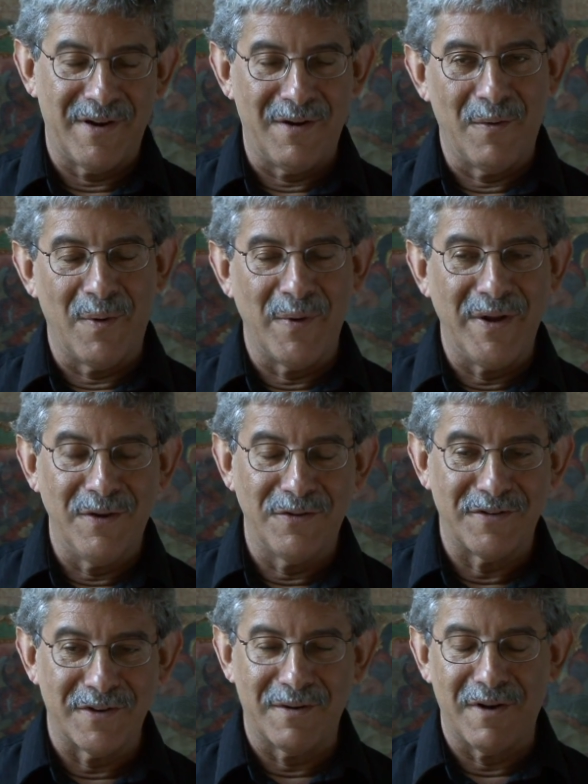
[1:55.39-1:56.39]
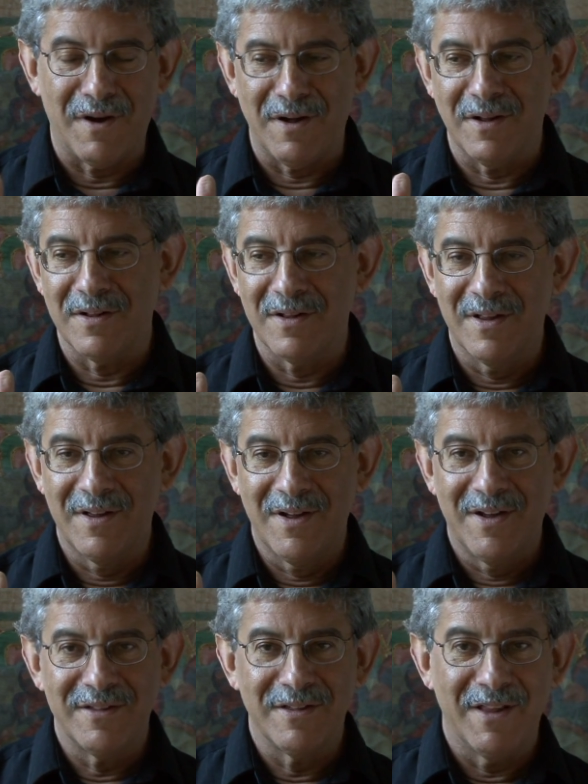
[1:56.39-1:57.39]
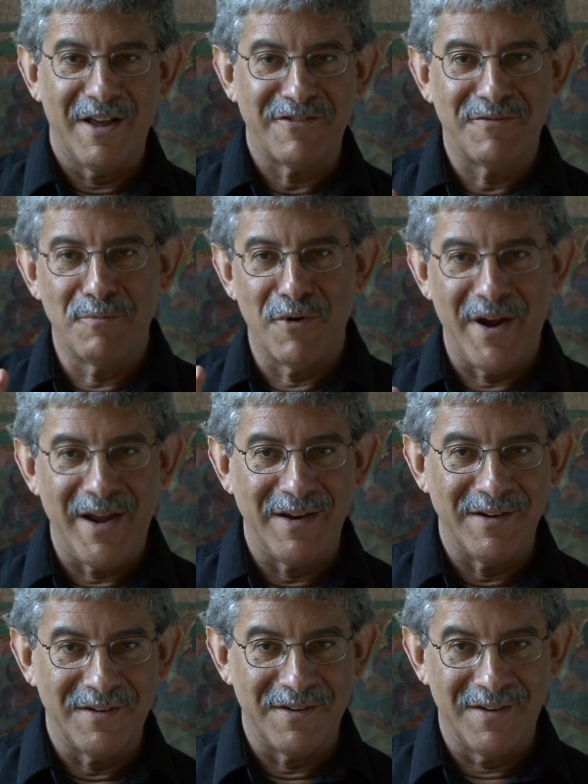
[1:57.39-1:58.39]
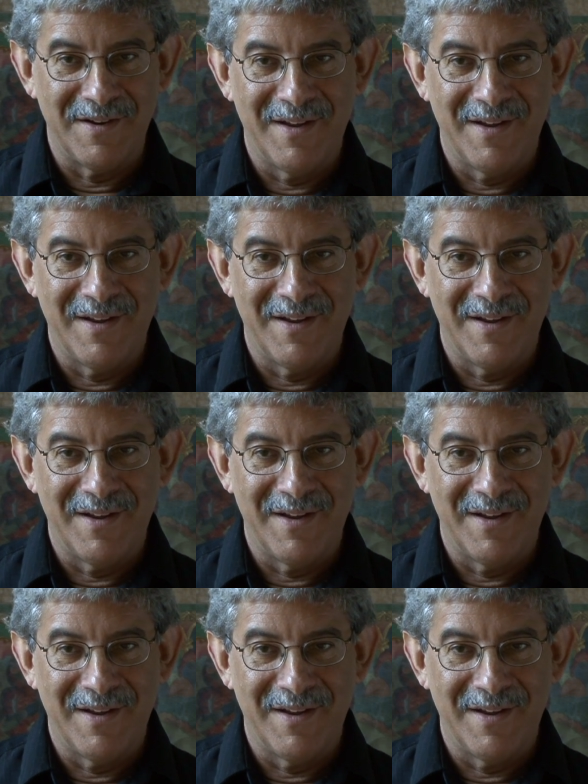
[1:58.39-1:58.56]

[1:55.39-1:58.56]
you know, what we used to call left brained